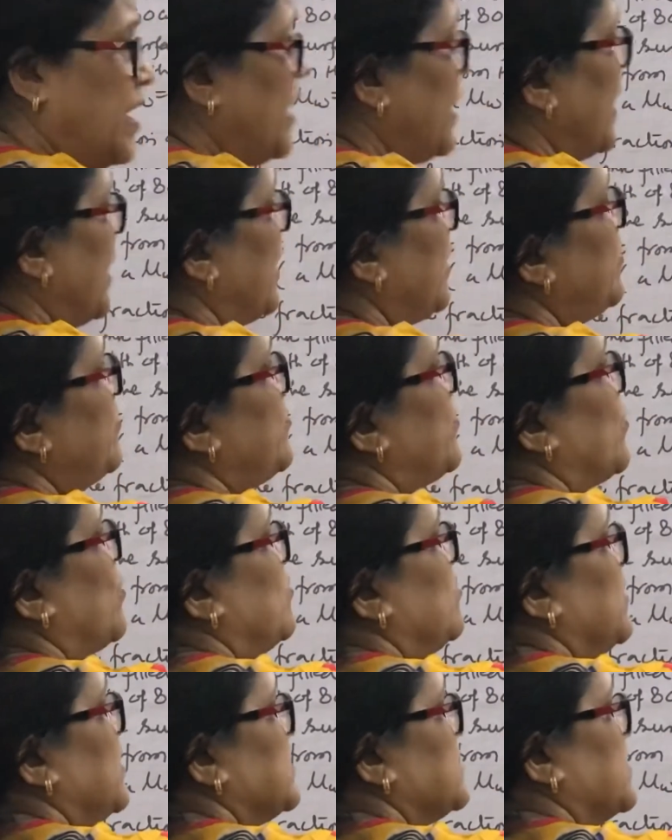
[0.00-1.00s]
and from
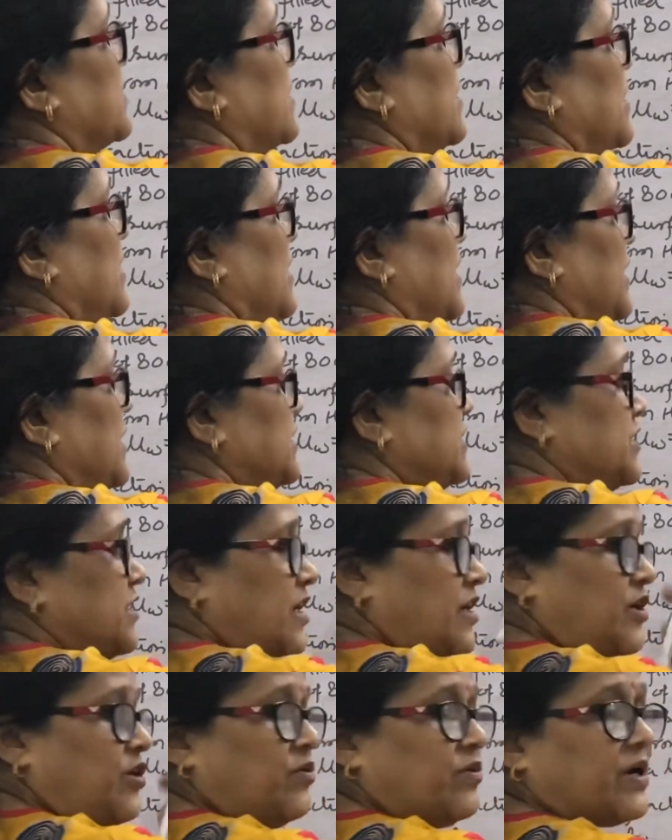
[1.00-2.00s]
this
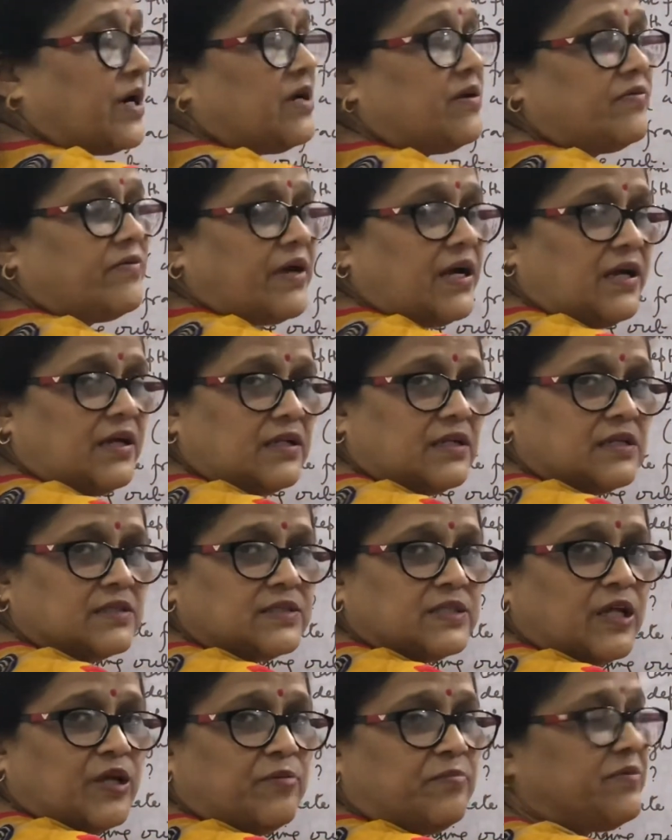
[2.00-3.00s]
relation you can find the
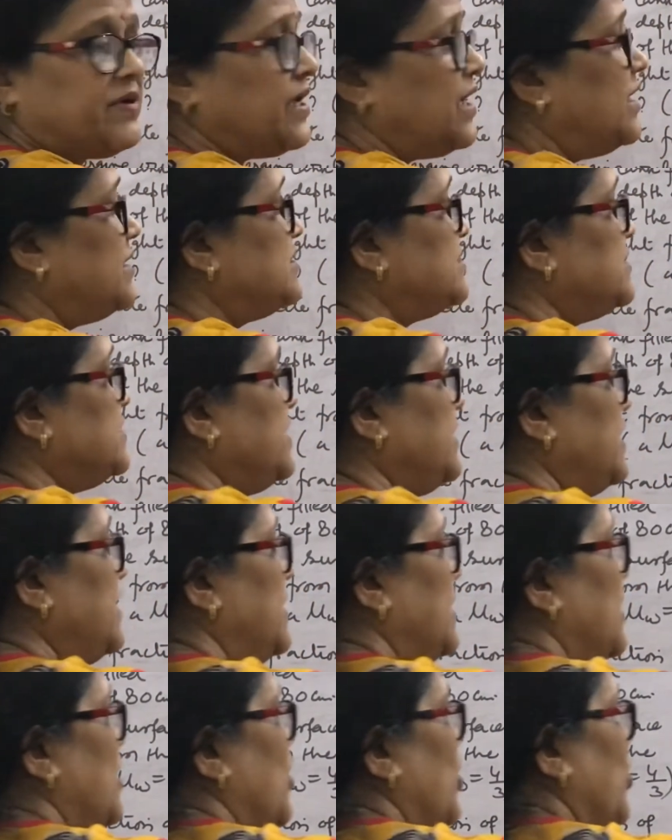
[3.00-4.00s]
same tan C,
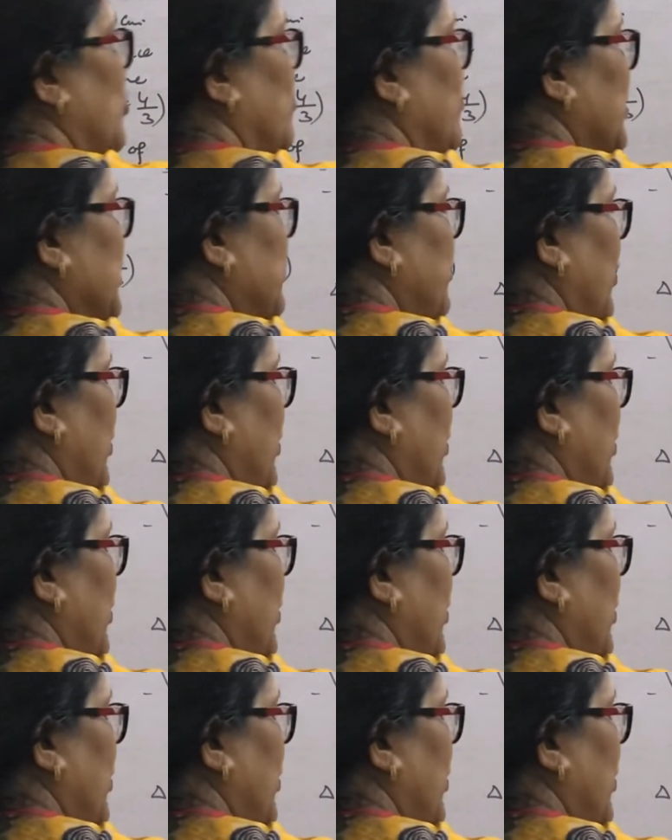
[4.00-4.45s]
which will